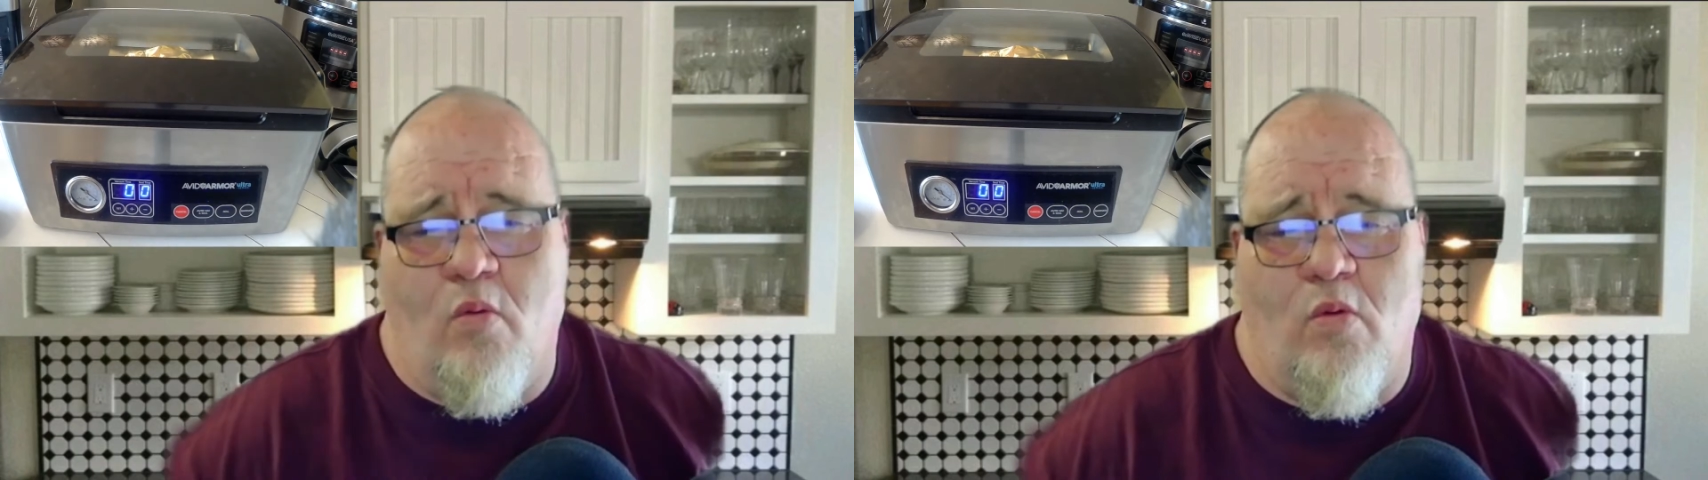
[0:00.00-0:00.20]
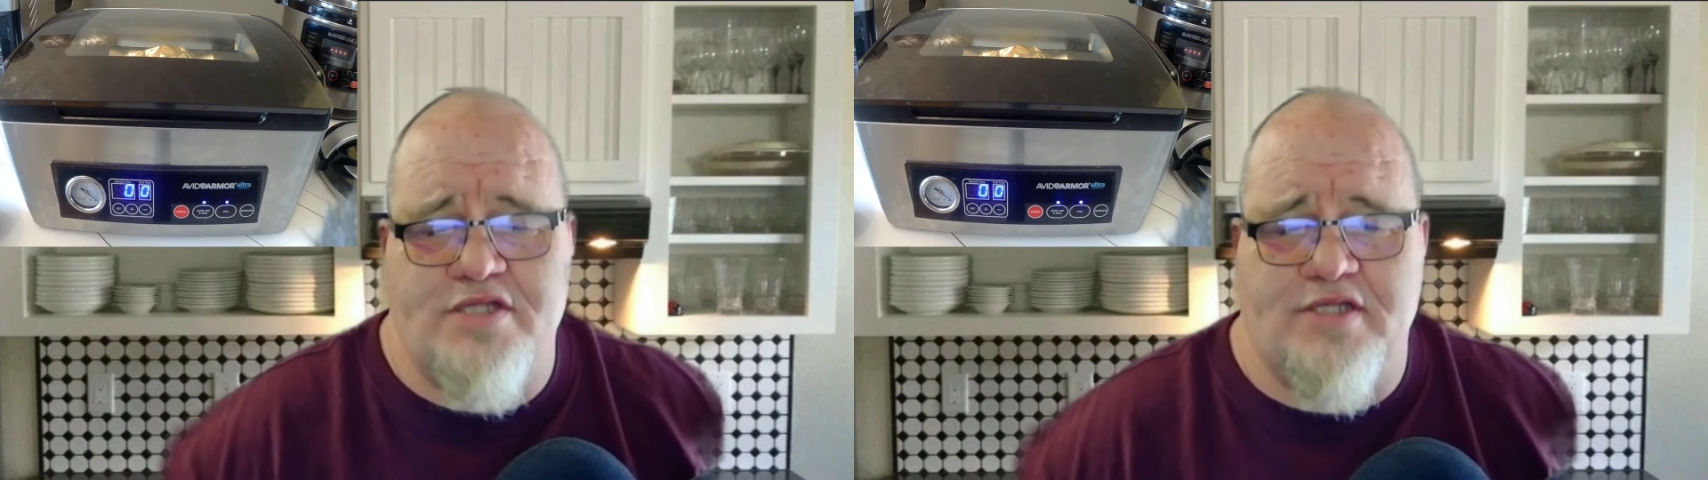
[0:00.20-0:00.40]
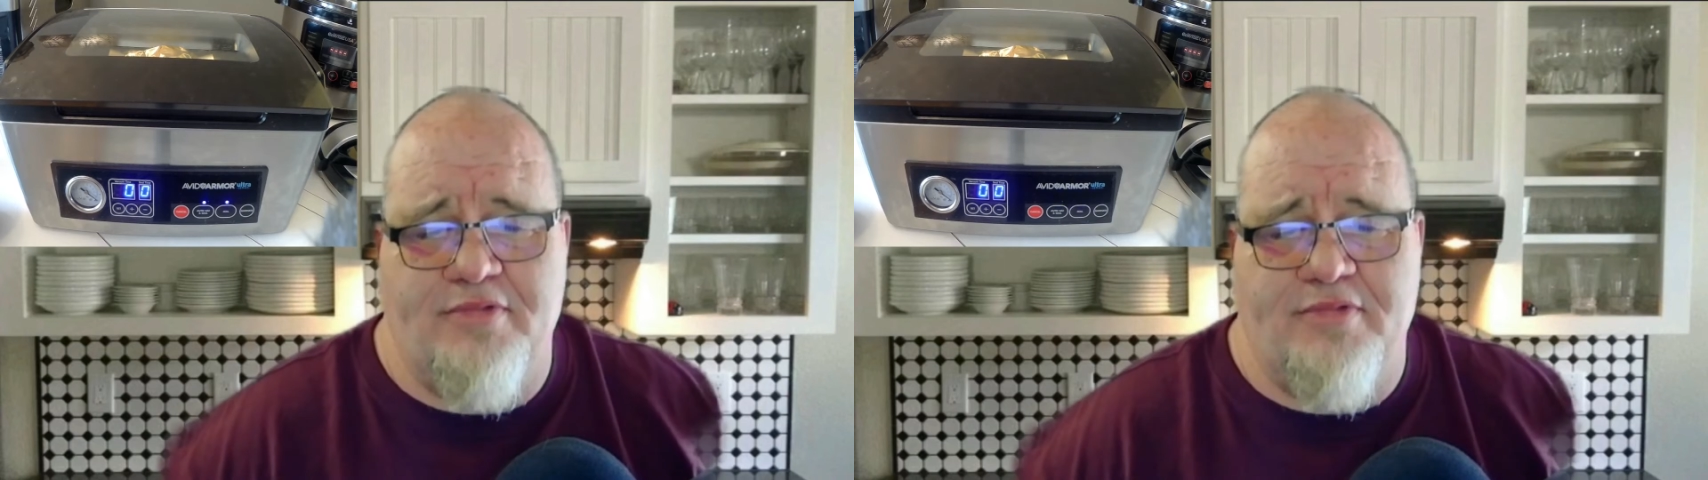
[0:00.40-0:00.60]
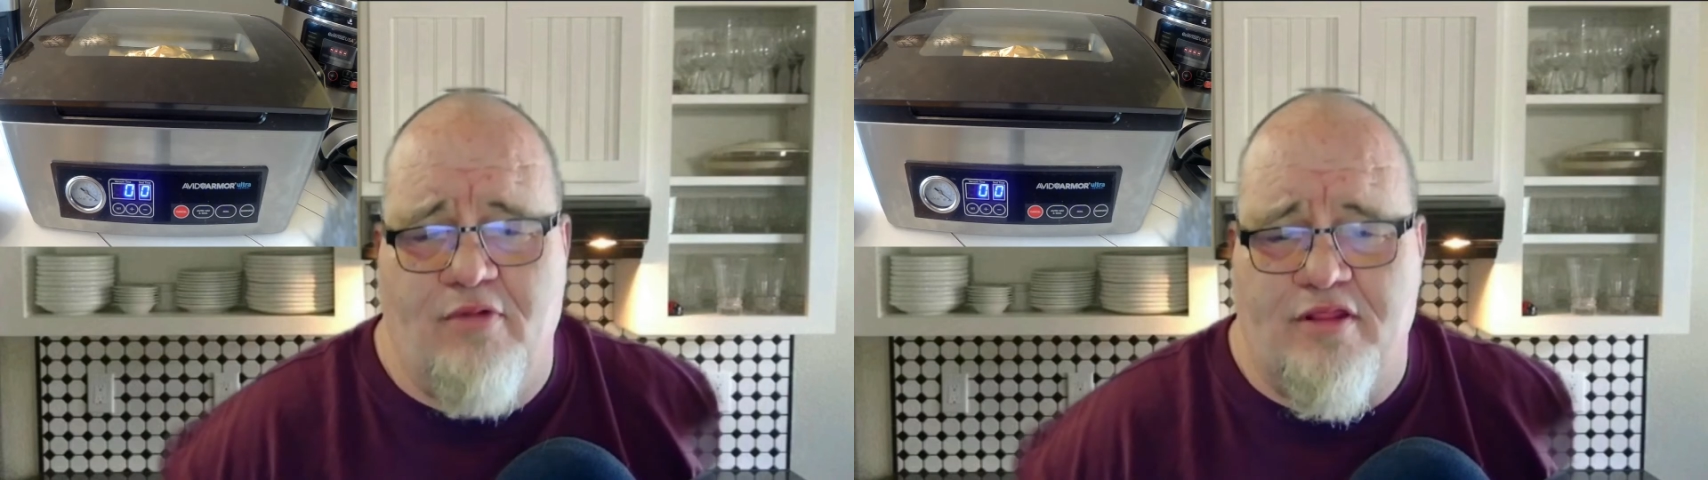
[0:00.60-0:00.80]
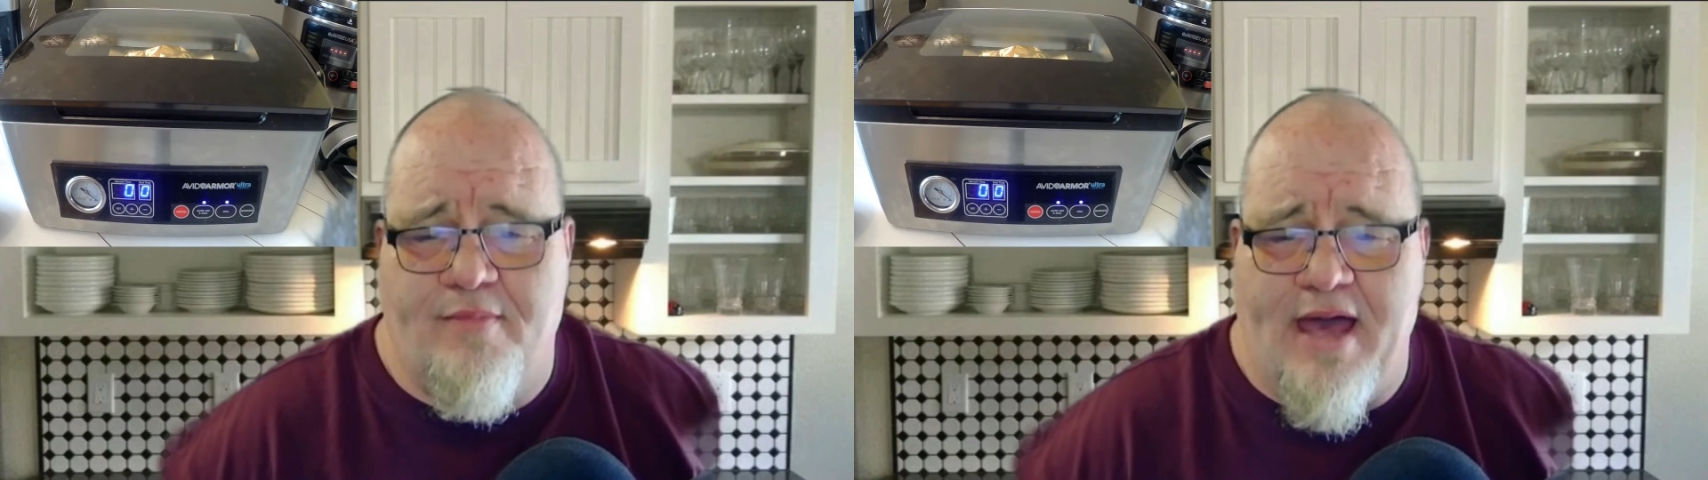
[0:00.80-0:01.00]
Once I'm done
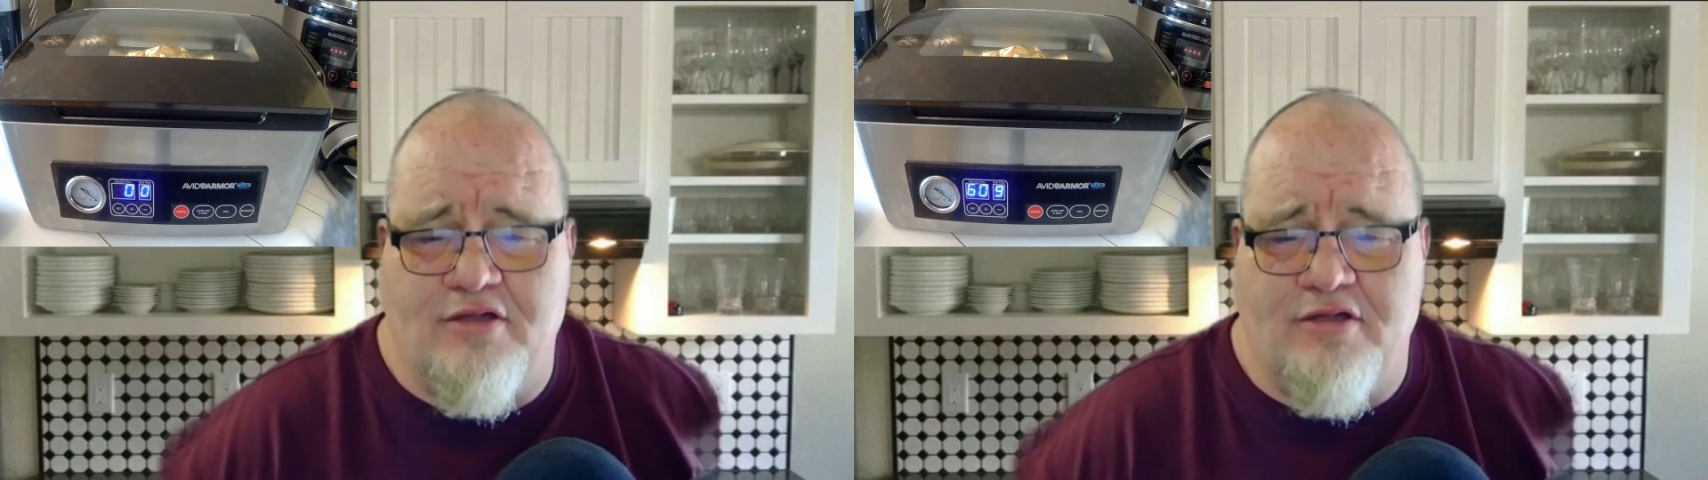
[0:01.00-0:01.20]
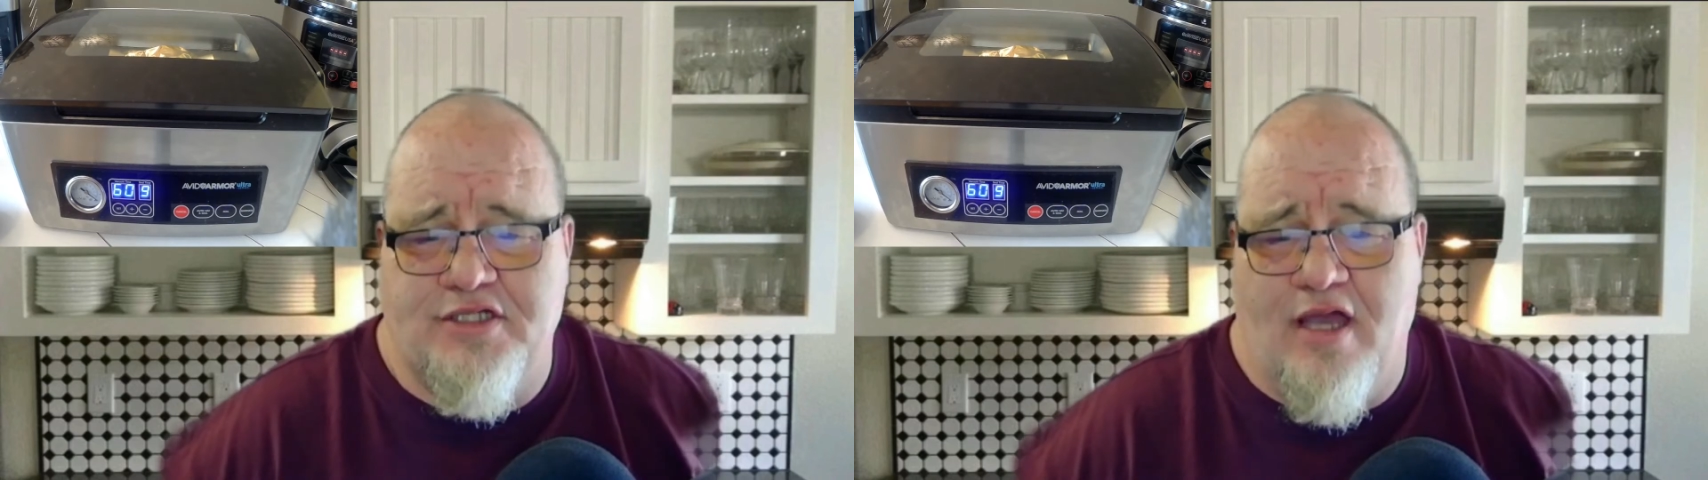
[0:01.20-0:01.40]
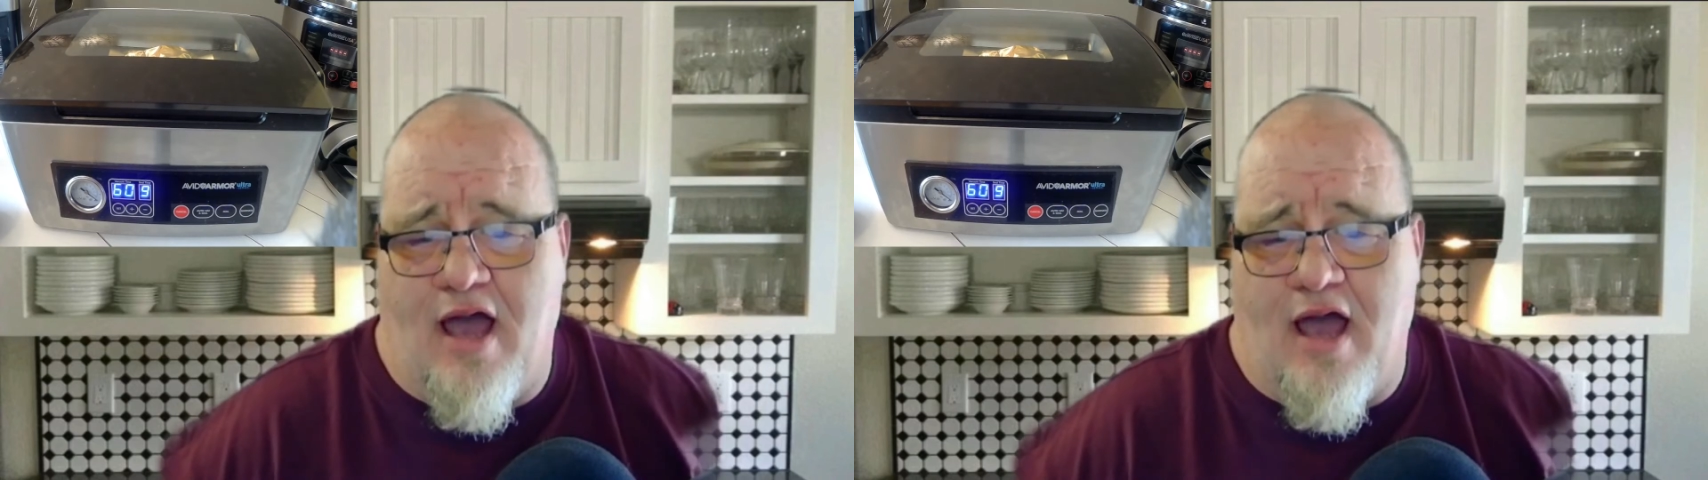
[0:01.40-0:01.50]
with the pouch,